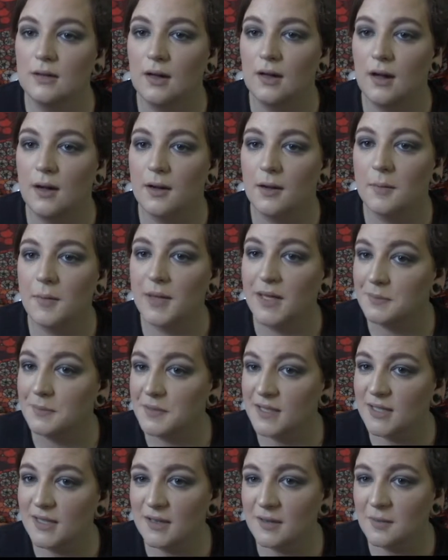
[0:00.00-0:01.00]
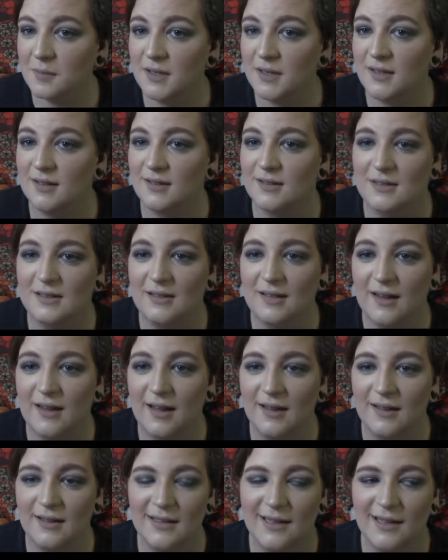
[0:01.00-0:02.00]
Ipsy because
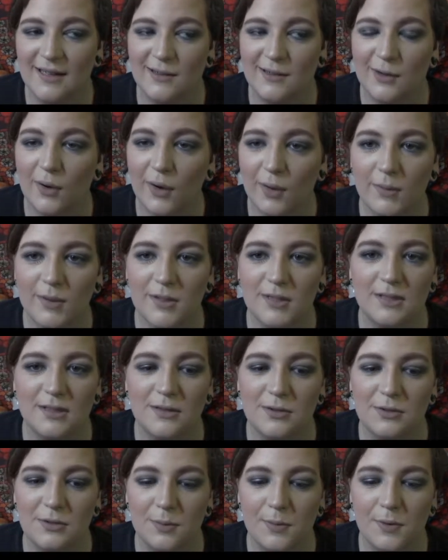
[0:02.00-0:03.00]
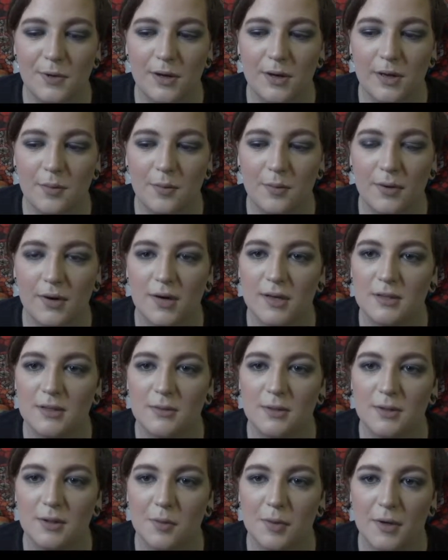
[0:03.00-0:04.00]
I don't know, I wasn't super impressed
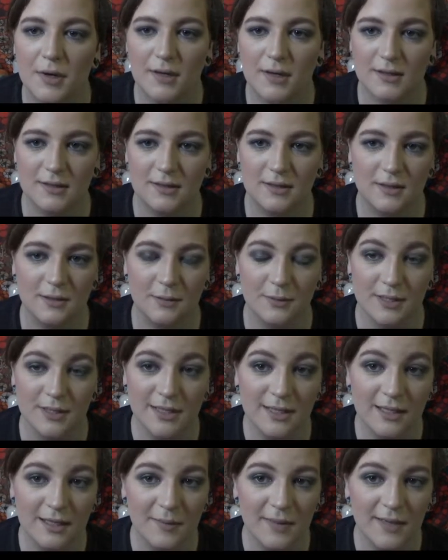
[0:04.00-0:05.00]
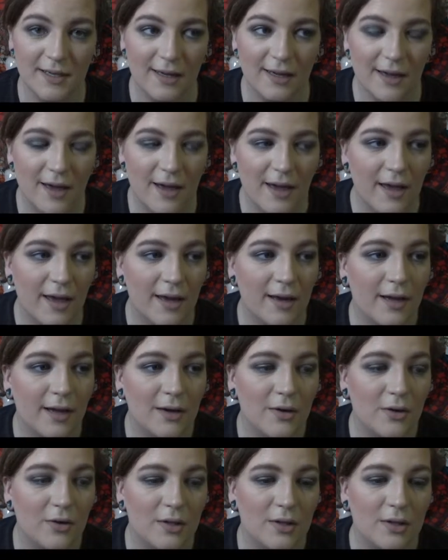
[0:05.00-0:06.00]
with the products that they were sending me, and I
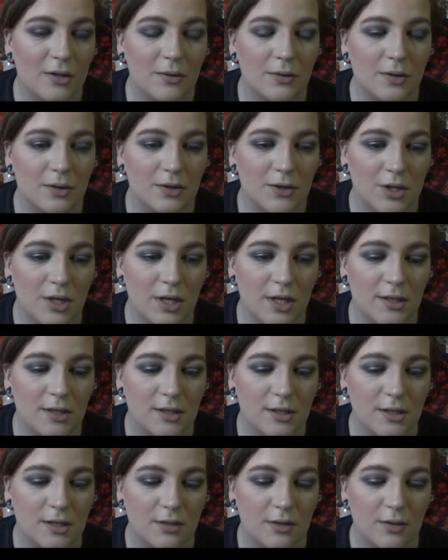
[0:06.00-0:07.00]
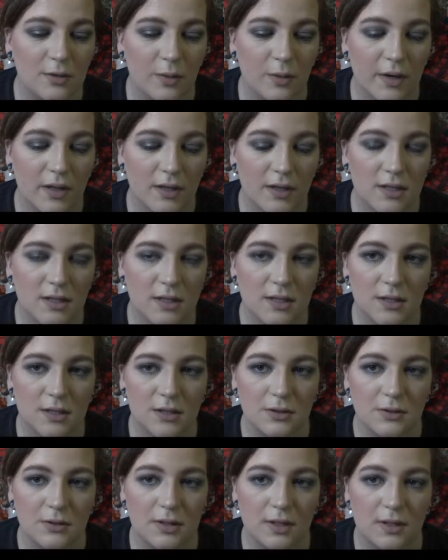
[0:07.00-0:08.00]
know that you can change it to where they'll send
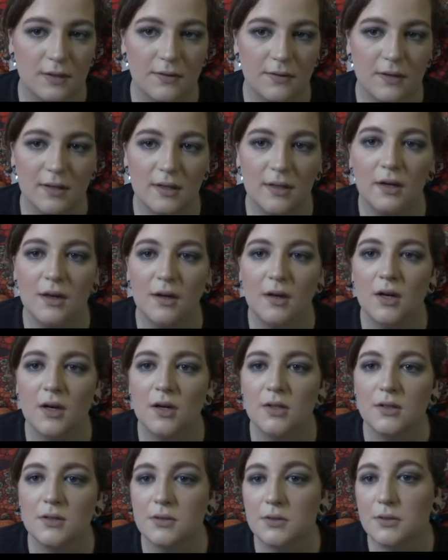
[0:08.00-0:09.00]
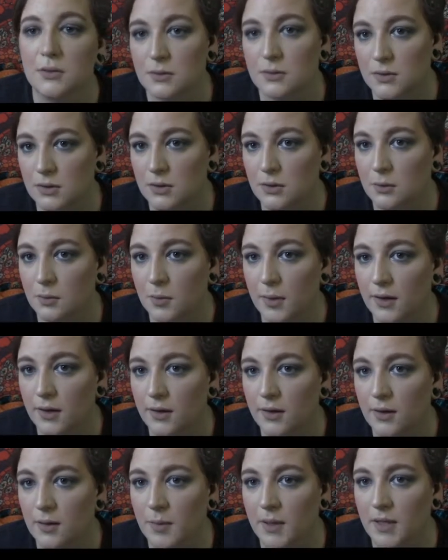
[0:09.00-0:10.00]
you stuff that suits you
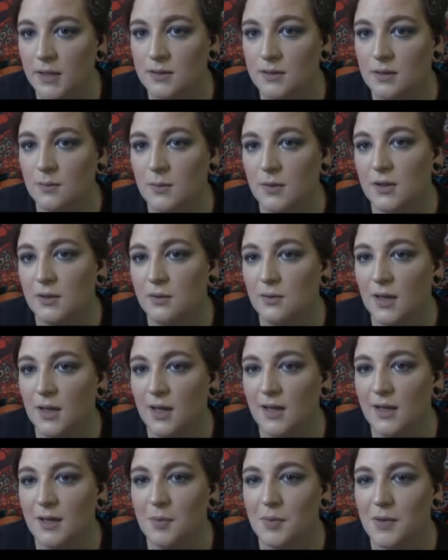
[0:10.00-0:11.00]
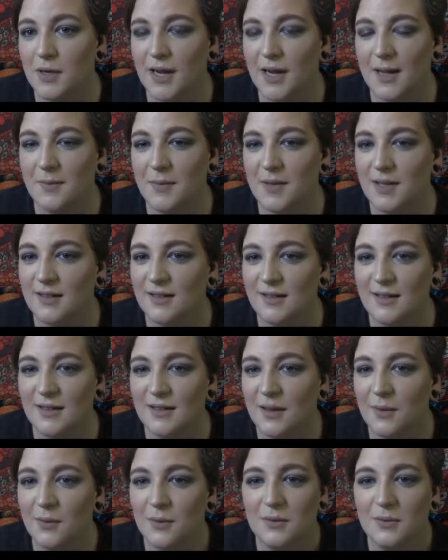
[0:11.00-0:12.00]
better based on what you like, but I mean,
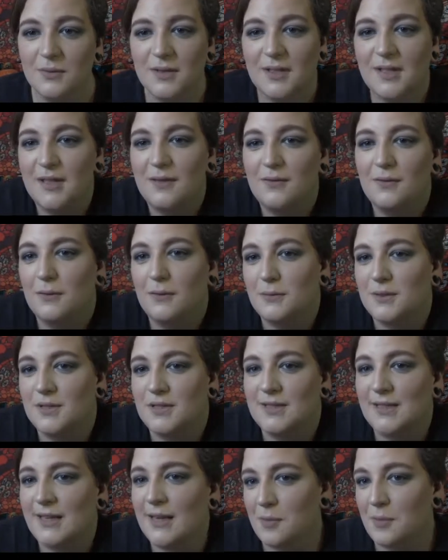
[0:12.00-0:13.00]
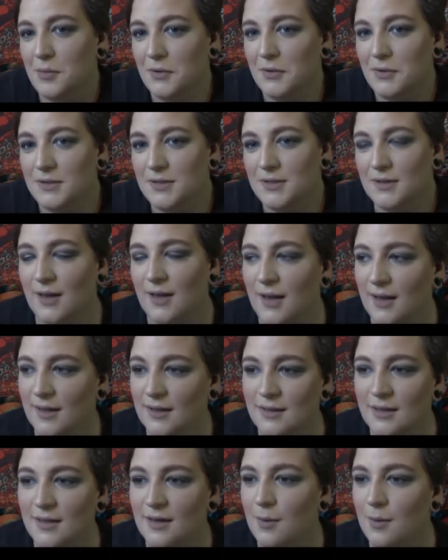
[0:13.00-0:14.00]
they would only give you samples, and I
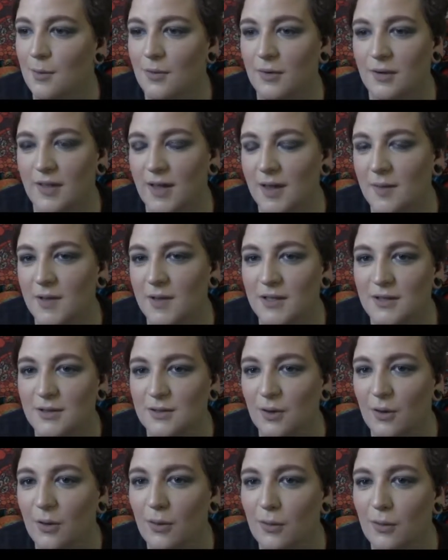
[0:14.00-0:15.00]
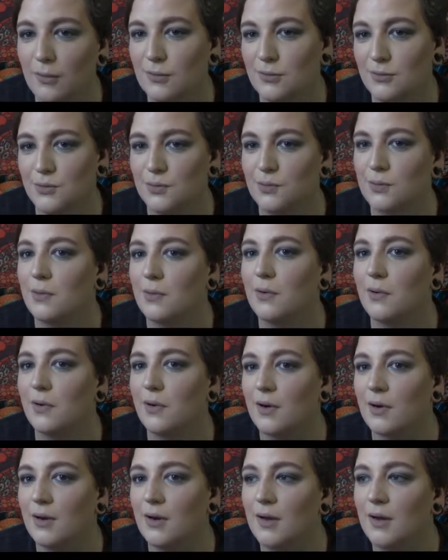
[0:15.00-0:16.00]
ended up with, I mean, just a whole
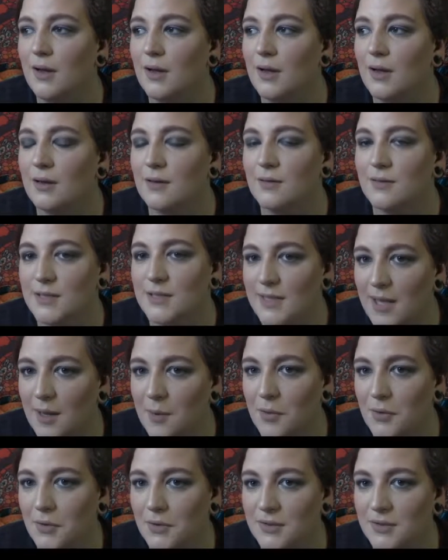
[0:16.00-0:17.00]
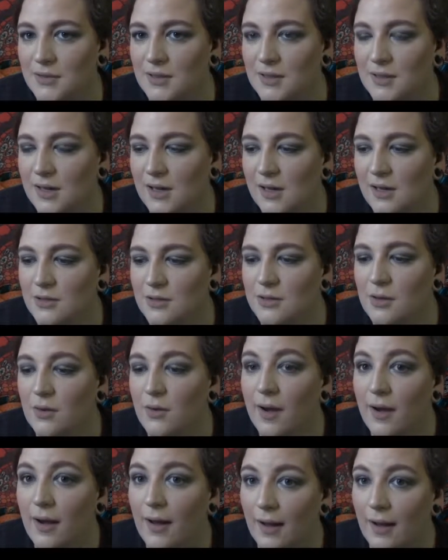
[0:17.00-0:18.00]
drawer of samples. So
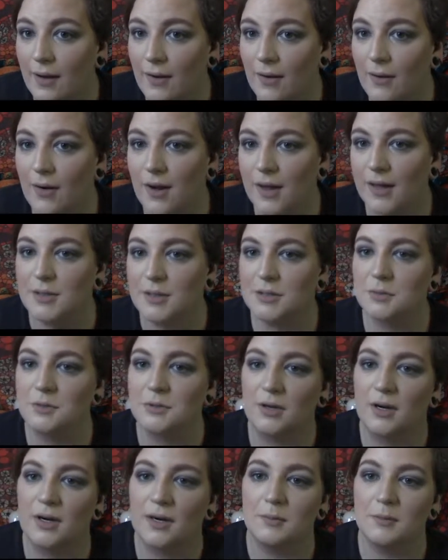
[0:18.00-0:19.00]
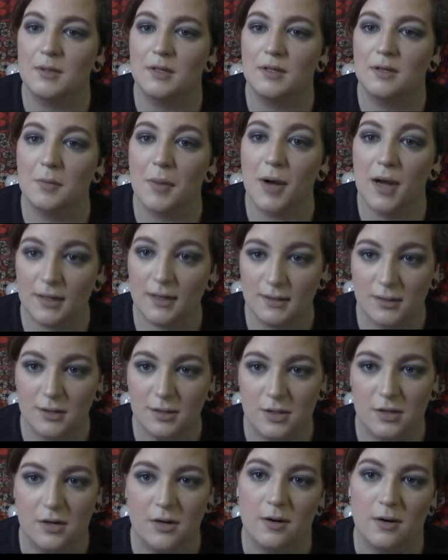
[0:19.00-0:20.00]
now I subscribe to
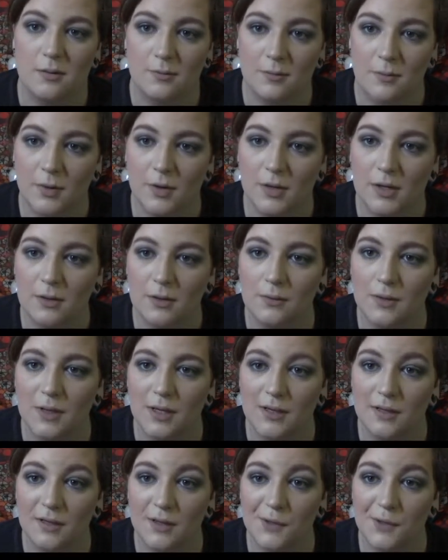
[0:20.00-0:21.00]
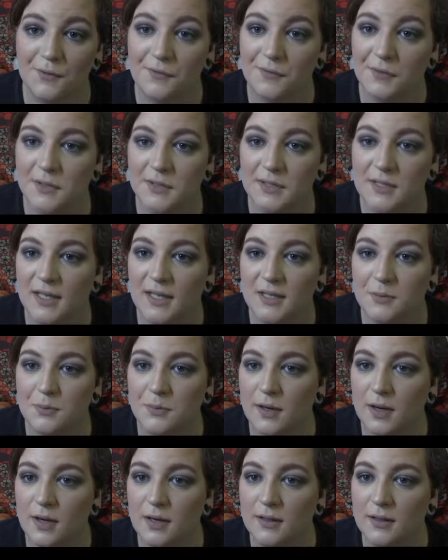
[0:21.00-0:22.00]
BoxyCharm, where you get, you know, full-size
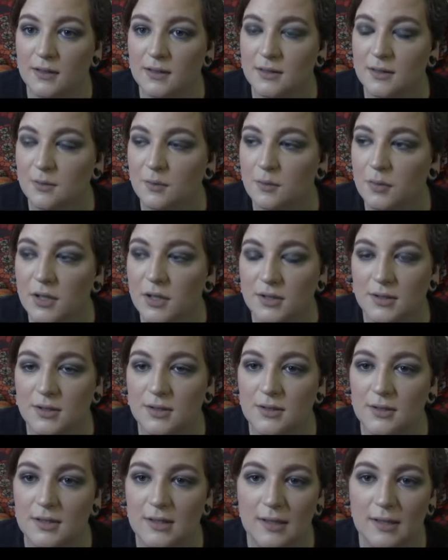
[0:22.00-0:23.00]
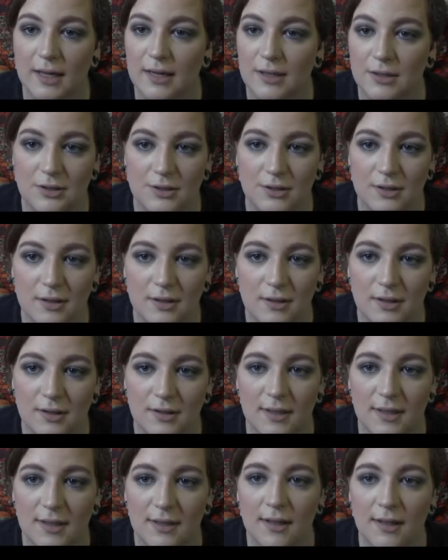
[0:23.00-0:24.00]
products and brushes and lashes and
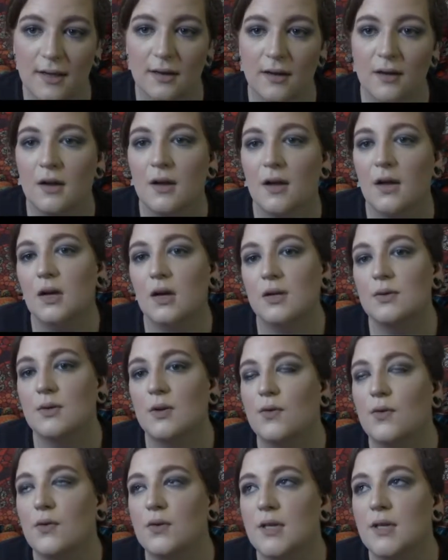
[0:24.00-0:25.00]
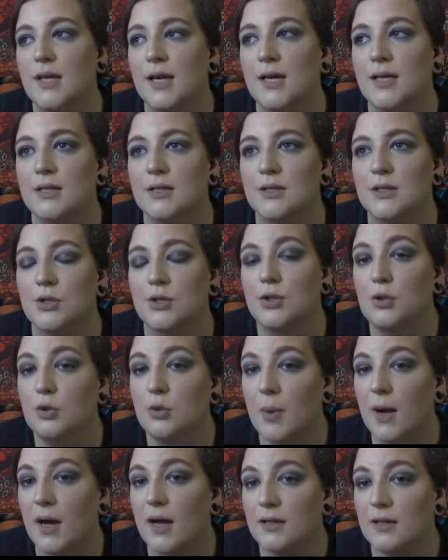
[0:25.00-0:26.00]
things like that. So I've only gotten 2
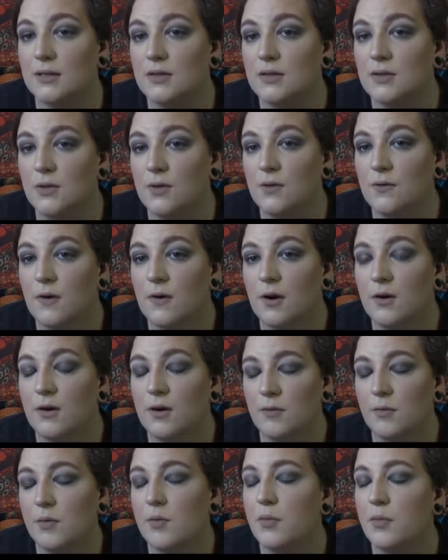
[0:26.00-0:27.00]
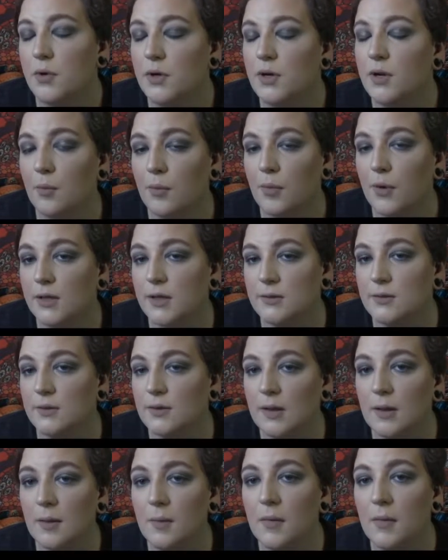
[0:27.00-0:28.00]
boxes so far, and I've been pretty impressed
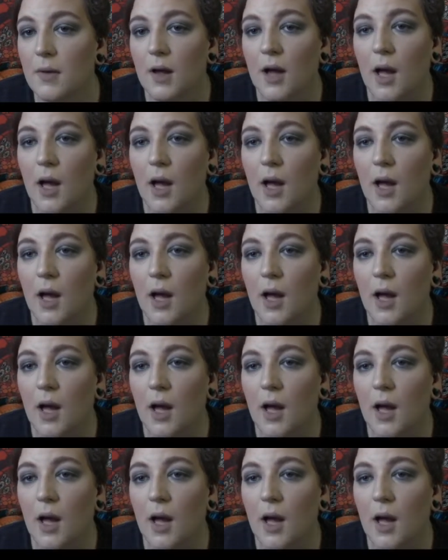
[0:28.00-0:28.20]
with them.